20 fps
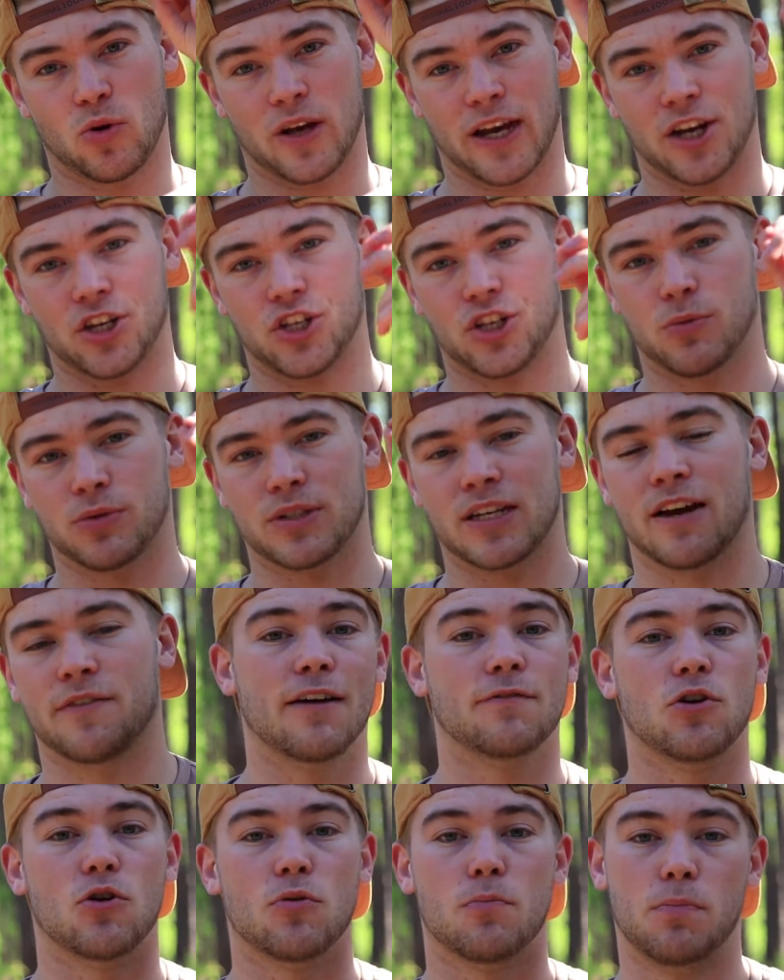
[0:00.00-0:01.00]
catch it, to
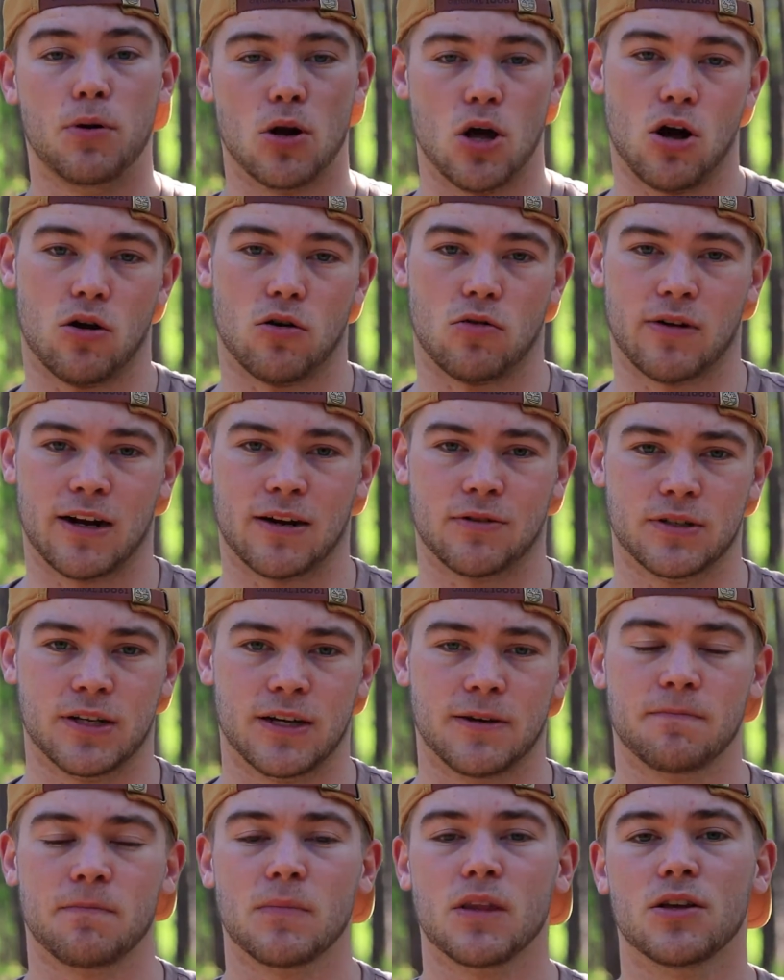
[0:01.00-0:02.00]
have no blur around
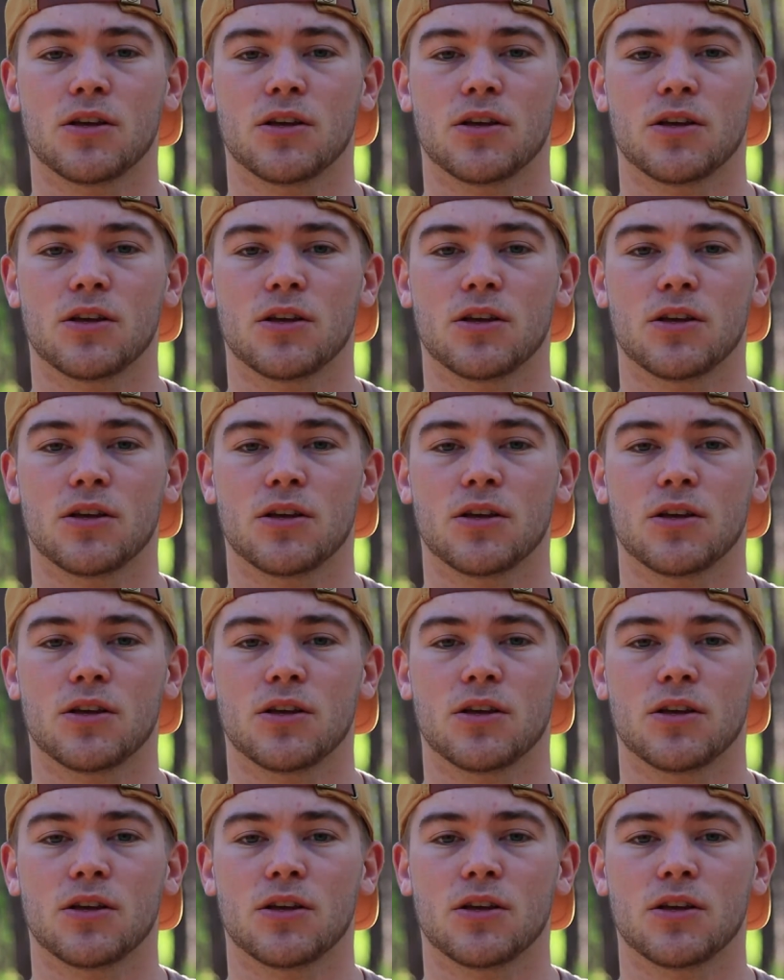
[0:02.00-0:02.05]
it.